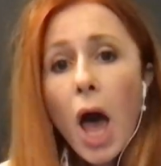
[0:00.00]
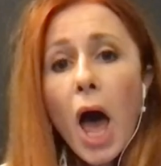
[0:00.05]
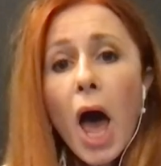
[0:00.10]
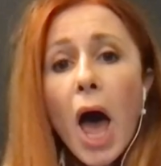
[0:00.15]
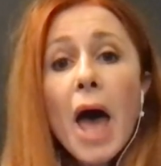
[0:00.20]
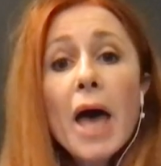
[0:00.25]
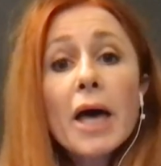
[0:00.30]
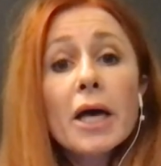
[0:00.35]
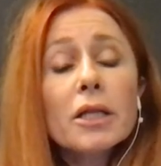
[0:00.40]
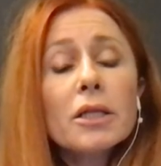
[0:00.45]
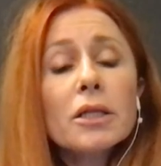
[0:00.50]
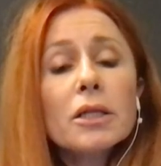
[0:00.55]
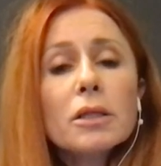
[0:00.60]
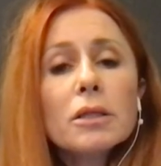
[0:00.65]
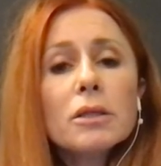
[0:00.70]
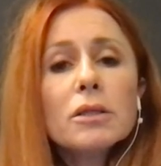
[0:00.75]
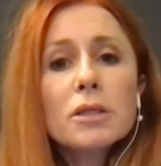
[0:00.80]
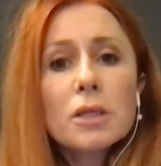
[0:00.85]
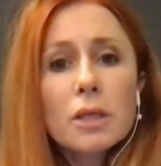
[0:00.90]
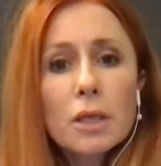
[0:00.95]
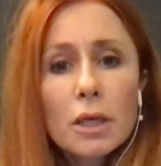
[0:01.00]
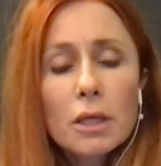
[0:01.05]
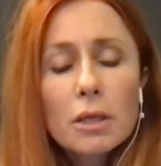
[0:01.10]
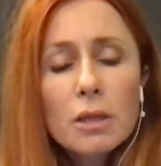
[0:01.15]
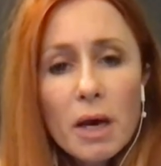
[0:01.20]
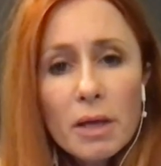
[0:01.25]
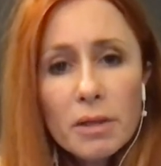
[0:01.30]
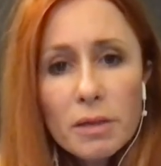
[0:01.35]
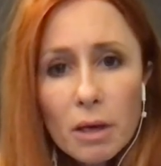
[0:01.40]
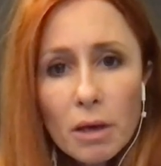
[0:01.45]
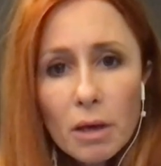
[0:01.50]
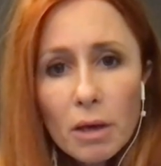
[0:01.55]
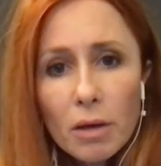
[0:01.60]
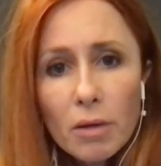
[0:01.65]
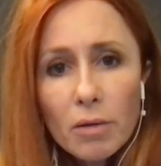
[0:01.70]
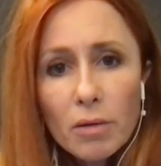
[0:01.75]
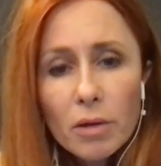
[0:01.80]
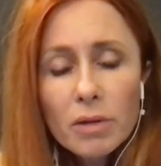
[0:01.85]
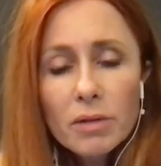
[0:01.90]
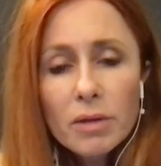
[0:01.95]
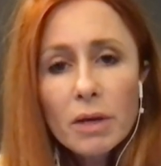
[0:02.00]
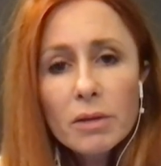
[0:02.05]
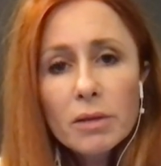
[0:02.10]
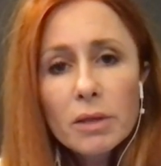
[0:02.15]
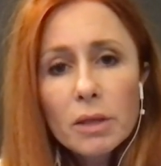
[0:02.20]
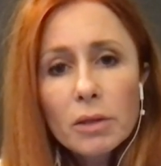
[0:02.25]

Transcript: And another